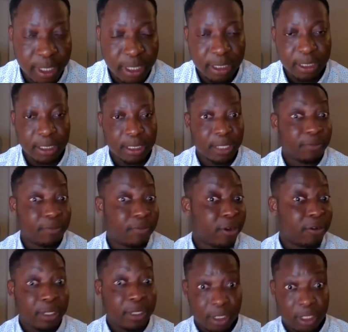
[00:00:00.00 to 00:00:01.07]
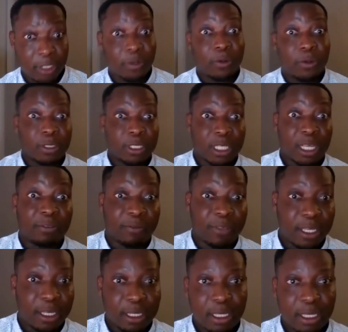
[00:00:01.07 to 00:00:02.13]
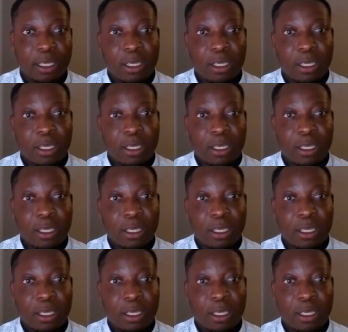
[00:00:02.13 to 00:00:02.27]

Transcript: it is a very serious thing.